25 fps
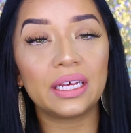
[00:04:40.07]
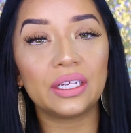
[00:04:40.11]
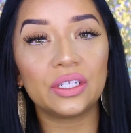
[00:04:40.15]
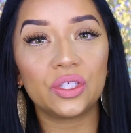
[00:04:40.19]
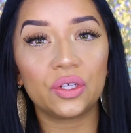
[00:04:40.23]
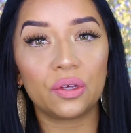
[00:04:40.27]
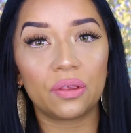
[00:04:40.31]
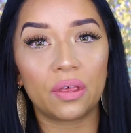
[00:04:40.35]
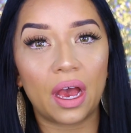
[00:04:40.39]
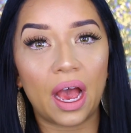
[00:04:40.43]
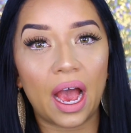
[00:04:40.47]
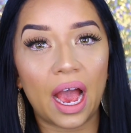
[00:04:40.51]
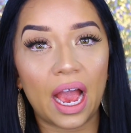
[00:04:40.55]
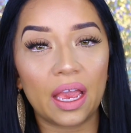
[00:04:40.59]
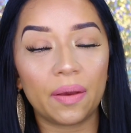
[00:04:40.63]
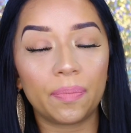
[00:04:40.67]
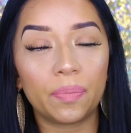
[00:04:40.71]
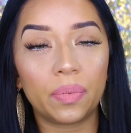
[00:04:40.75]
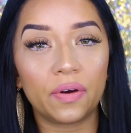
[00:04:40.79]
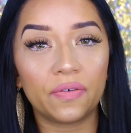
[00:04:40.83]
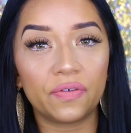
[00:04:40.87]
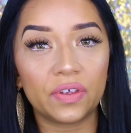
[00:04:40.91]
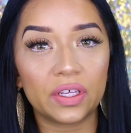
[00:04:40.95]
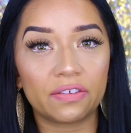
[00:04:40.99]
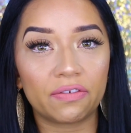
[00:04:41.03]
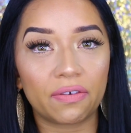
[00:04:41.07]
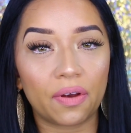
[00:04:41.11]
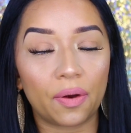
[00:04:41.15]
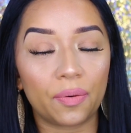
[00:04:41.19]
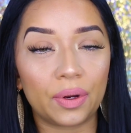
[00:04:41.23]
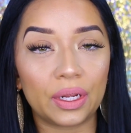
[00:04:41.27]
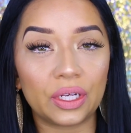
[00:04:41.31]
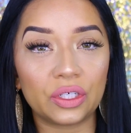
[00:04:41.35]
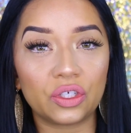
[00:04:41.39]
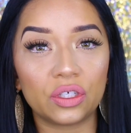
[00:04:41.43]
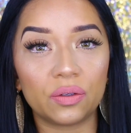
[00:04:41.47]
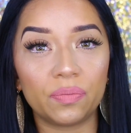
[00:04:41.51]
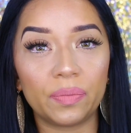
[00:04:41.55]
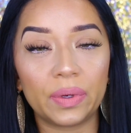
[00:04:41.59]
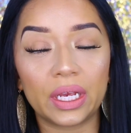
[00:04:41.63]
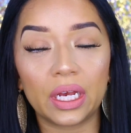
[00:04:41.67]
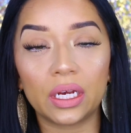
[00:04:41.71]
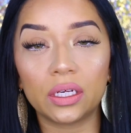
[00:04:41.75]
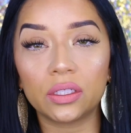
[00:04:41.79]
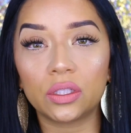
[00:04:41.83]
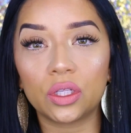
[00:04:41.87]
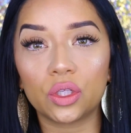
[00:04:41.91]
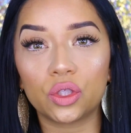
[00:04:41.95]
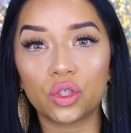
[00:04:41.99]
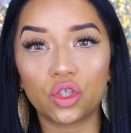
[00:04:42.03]
into the hype of this foundation
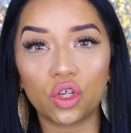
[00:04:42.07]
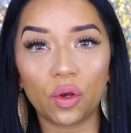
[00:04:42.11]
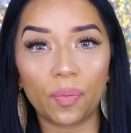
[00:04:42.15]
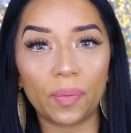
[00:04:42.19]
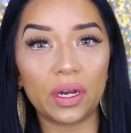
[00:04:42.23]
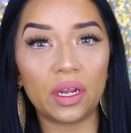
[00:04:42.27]
because so